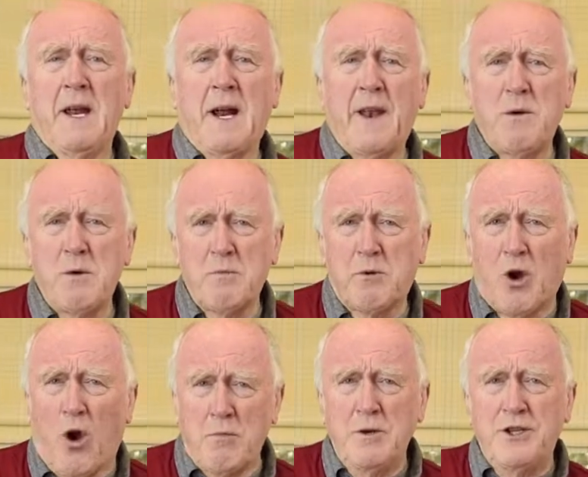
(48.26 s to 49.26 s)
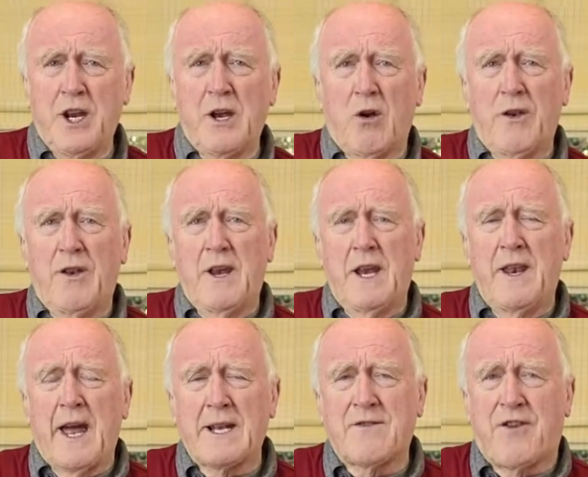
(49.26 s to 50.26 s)
And they were commenting on
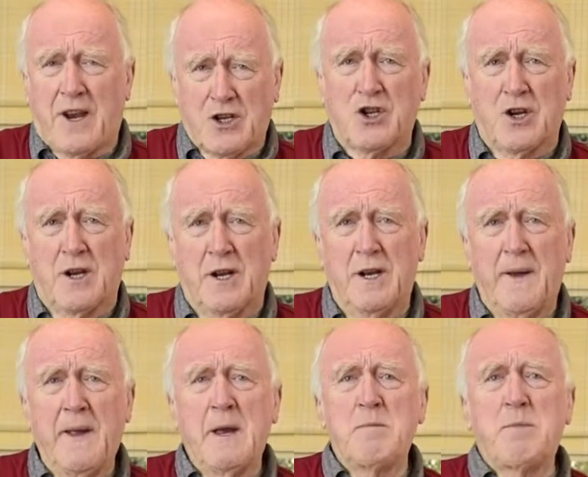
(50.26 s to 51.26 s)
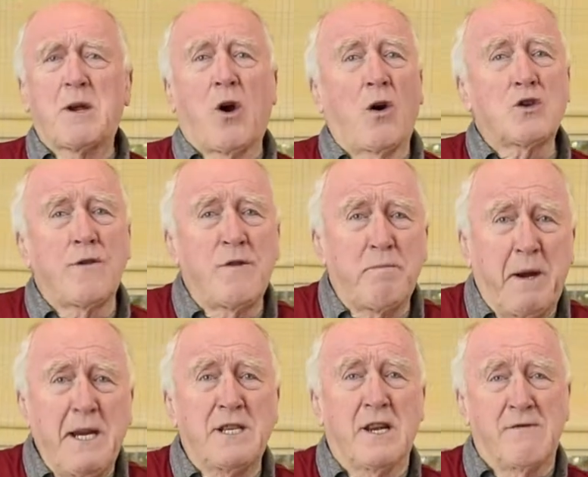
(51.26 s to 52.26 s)
in that fashion because of the
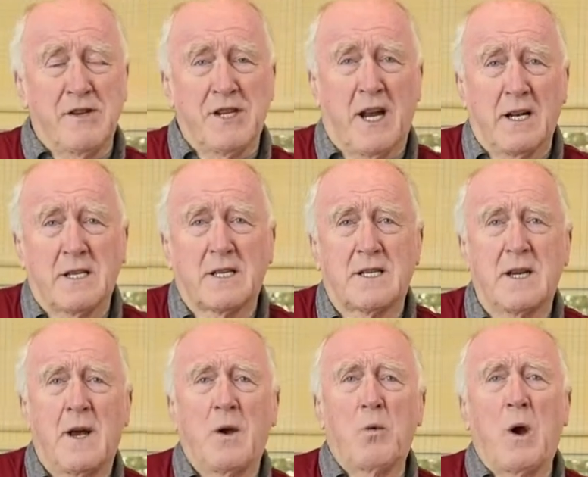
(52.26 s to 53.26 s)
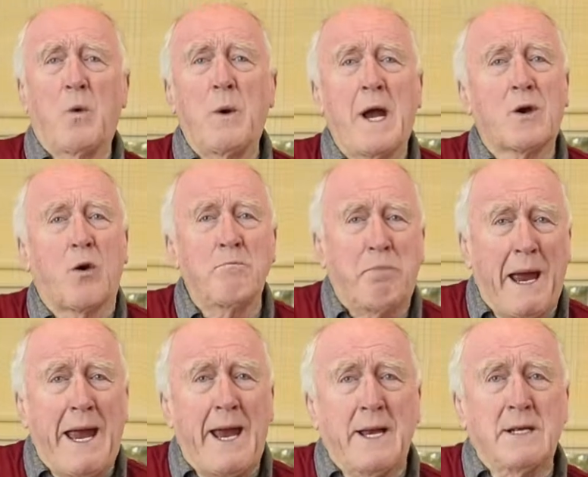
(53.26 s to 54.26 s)
PISA results, where we are
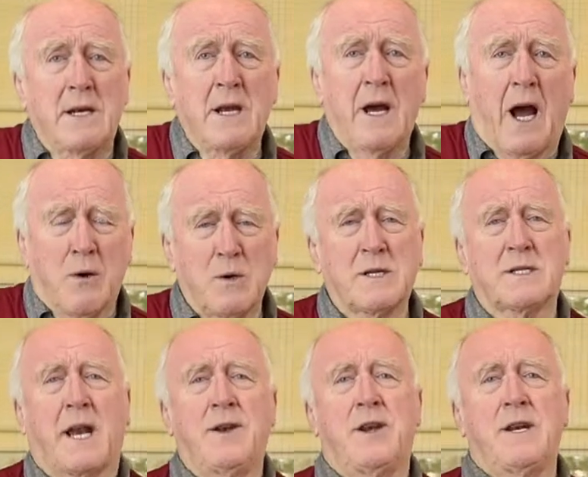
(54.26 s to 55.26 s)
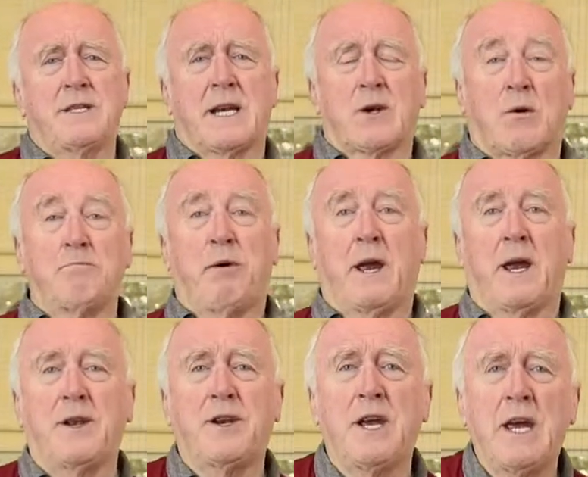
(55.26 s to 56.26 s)
compared, our standards are
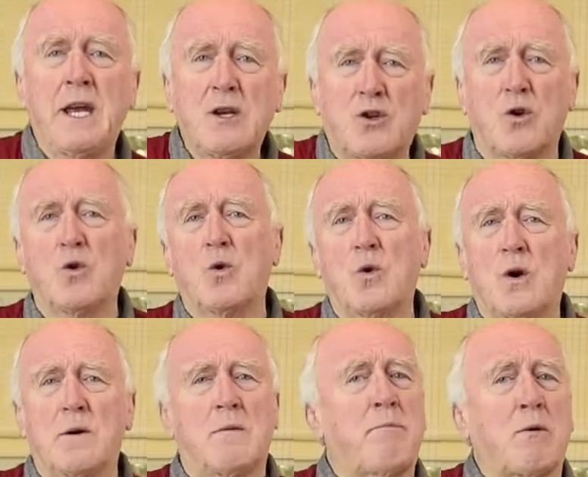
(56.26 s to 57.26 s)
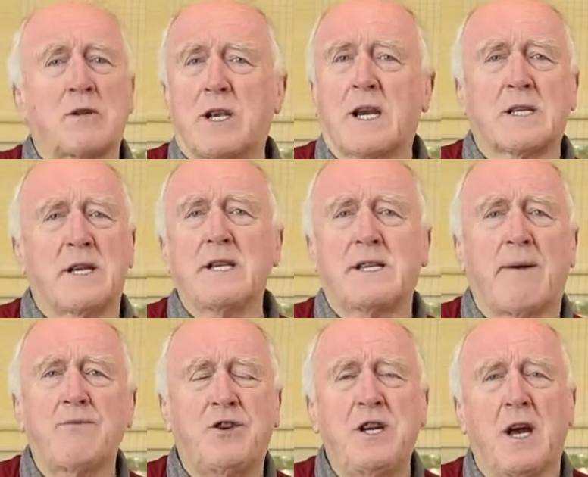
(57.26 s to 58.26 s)
compared to about 60,
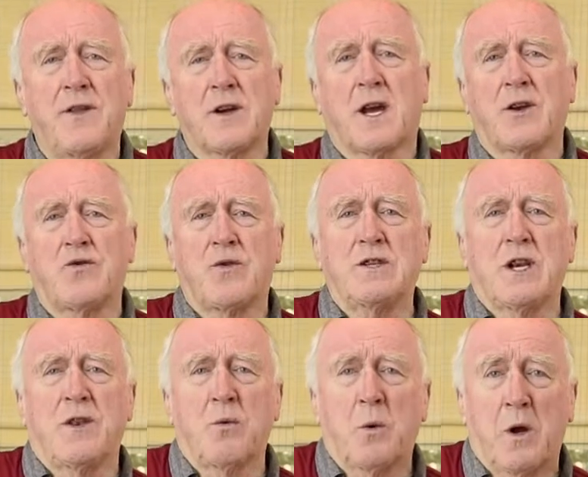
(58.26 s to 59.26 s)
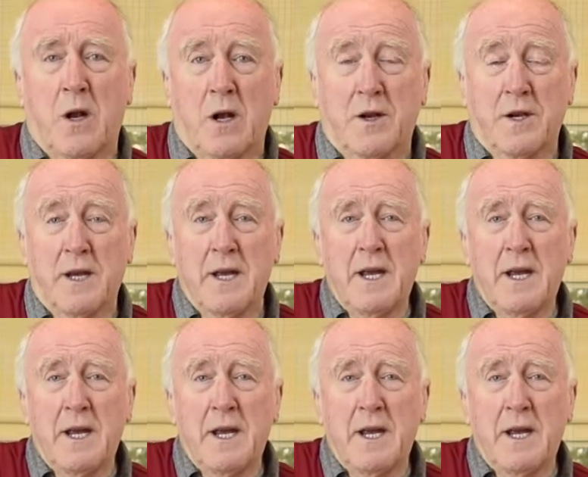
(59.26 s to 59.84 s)
70 other countries in the world.